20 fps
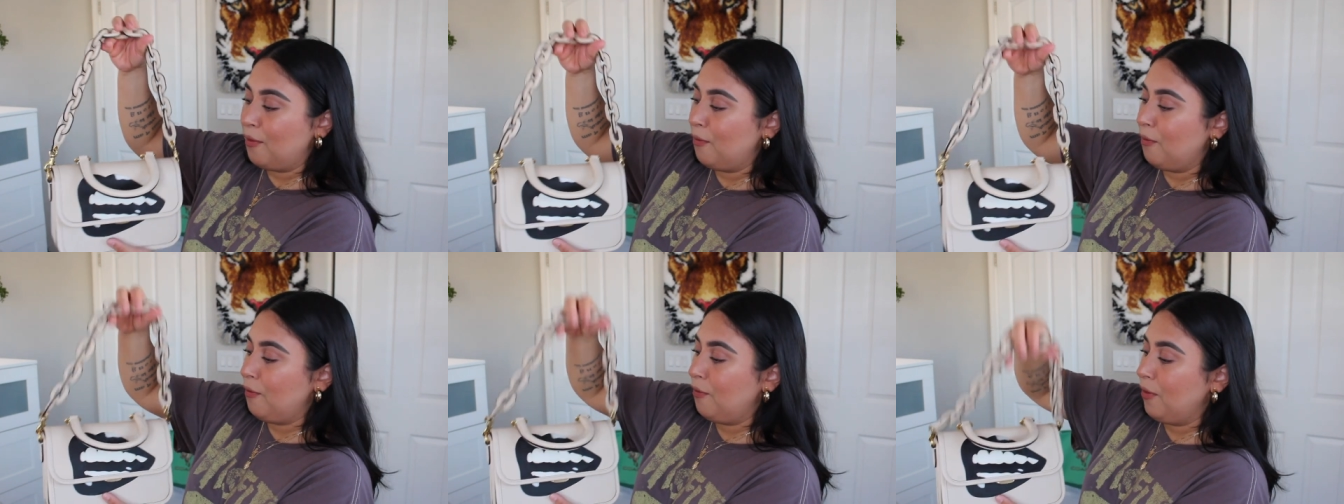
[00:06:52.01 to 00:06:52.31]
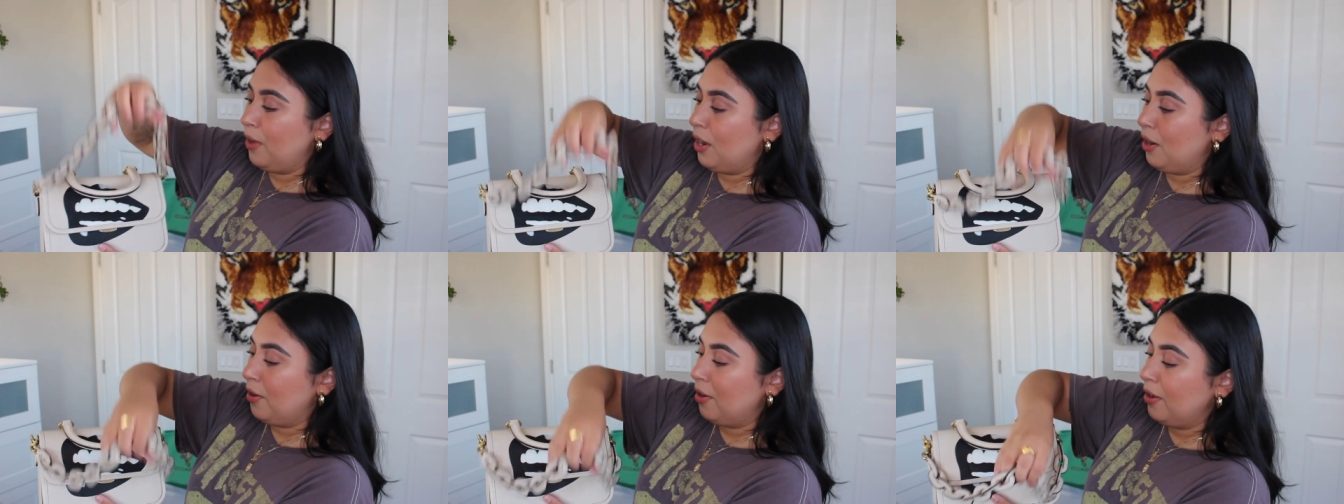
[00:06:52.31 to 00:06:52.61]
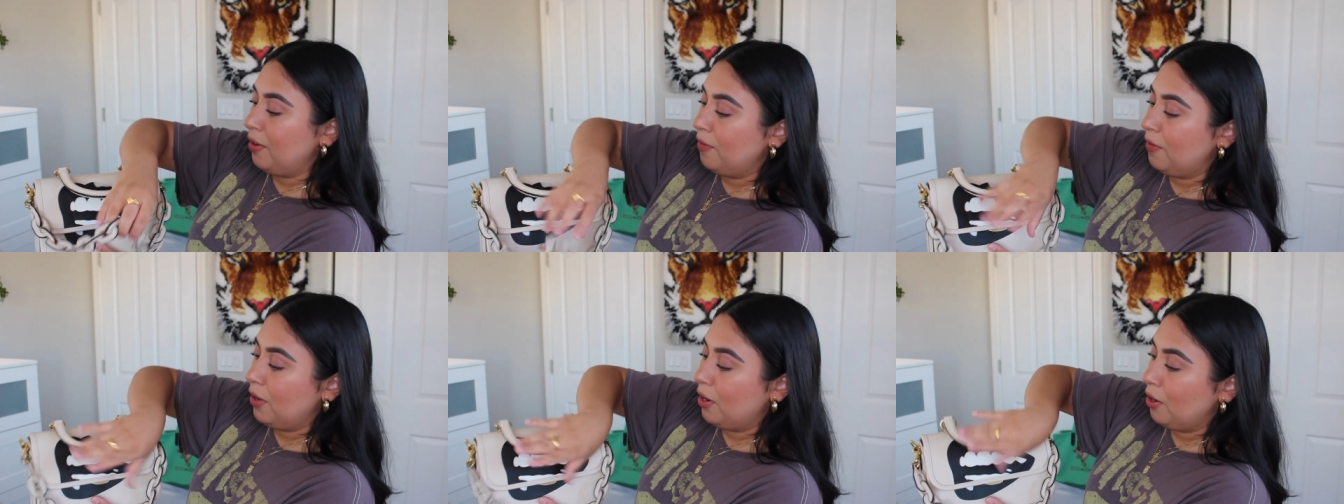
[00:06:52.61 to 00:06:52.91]

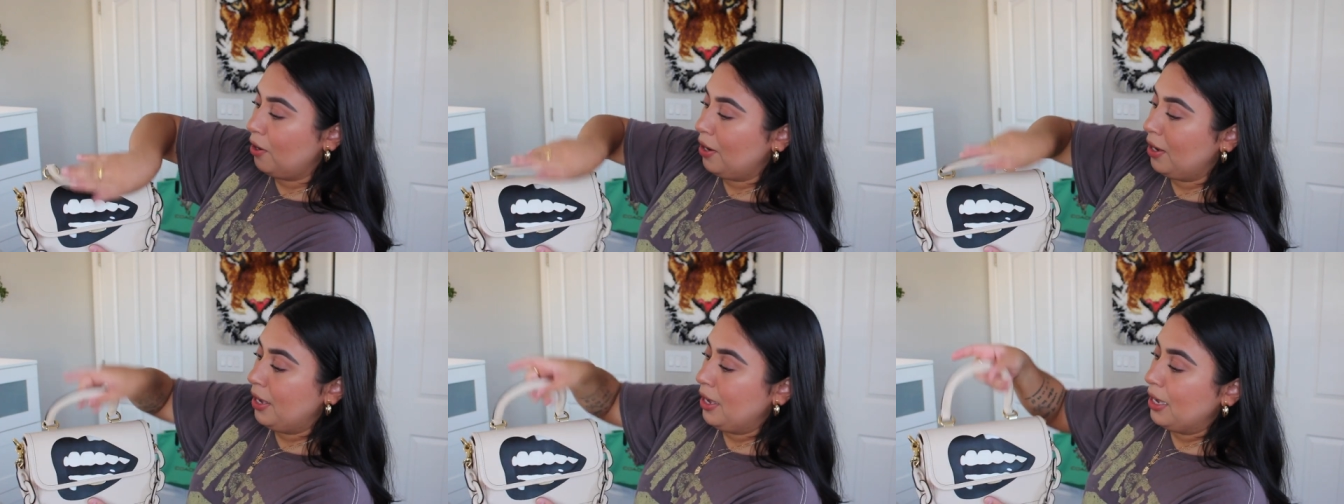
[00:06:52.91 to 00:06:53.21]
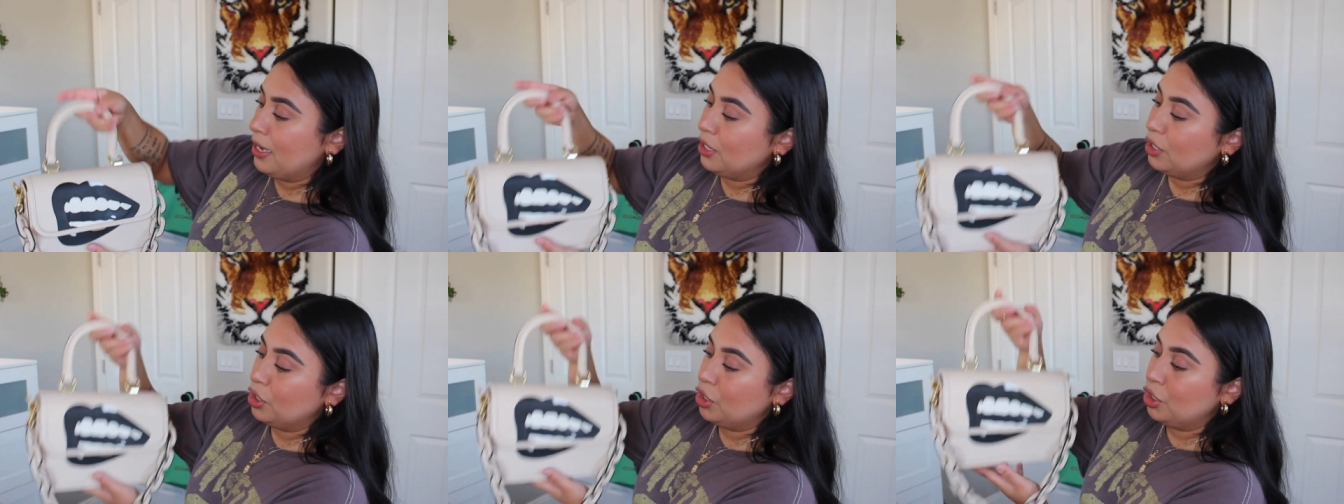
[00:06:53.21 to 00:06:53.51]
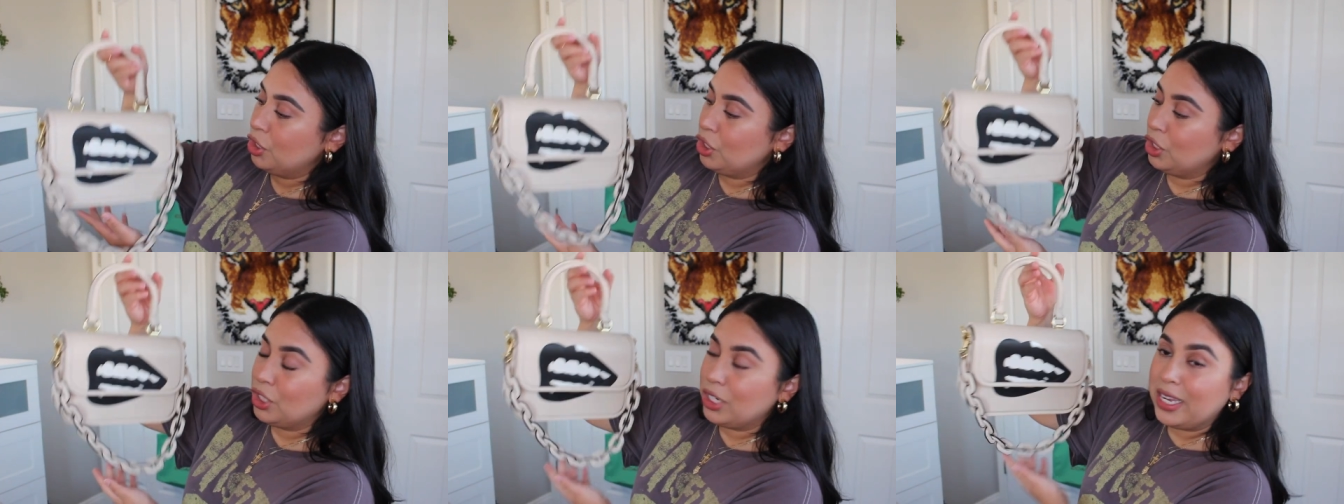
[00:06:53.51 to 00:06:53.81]
Very, very
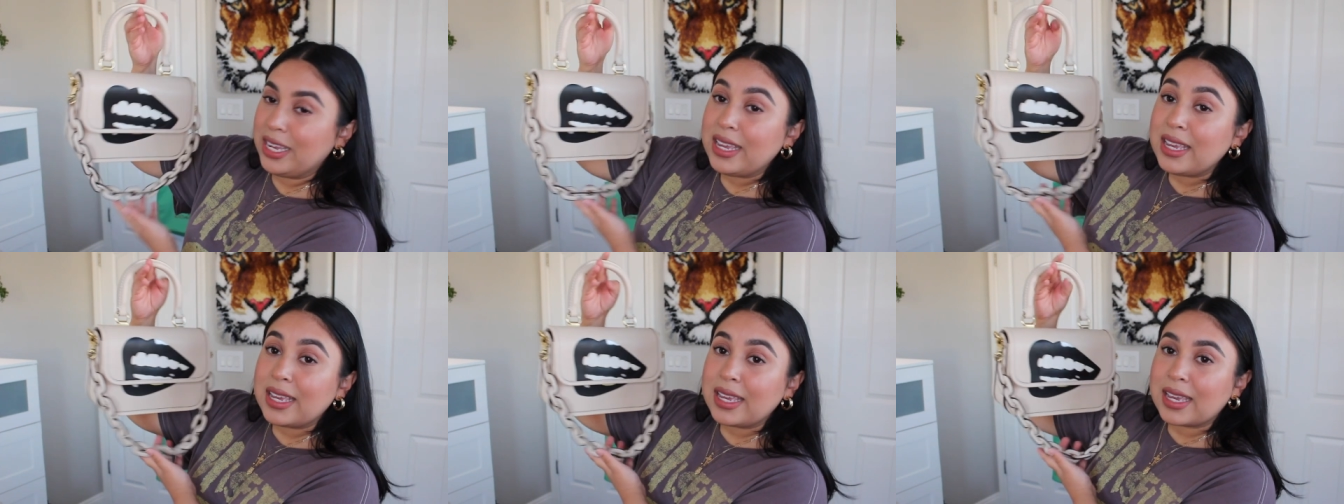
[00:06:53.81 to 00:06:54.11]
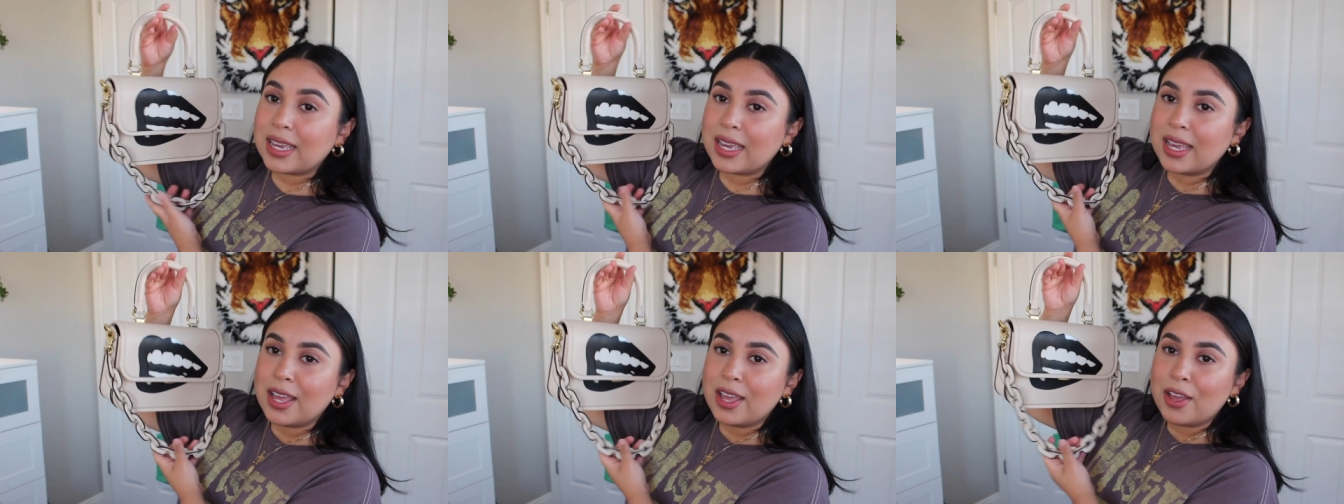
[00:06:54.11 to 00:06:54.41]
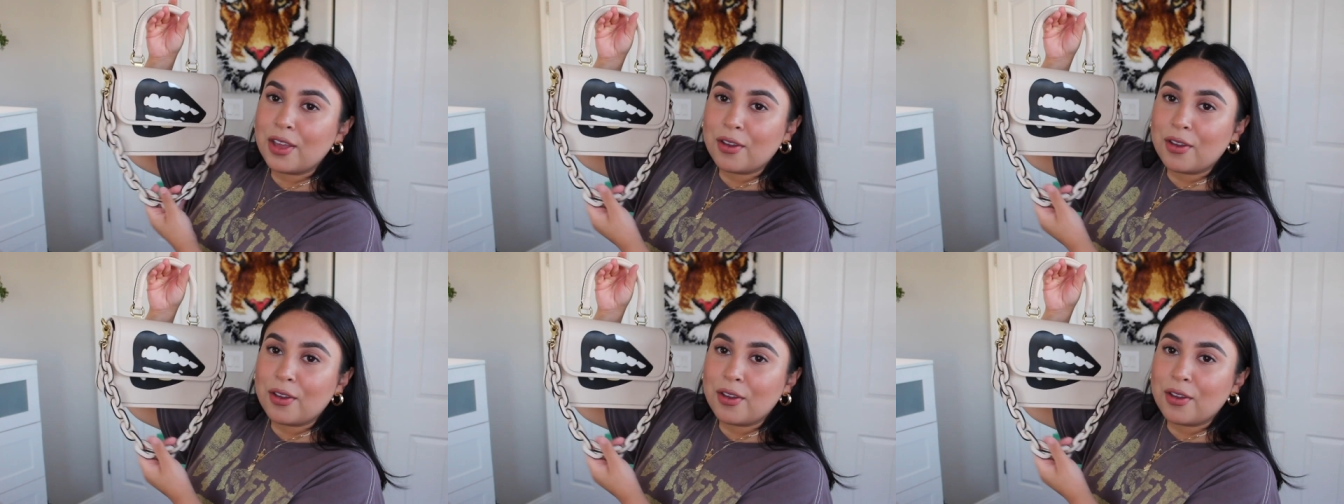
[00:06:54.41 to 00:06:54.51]
chic.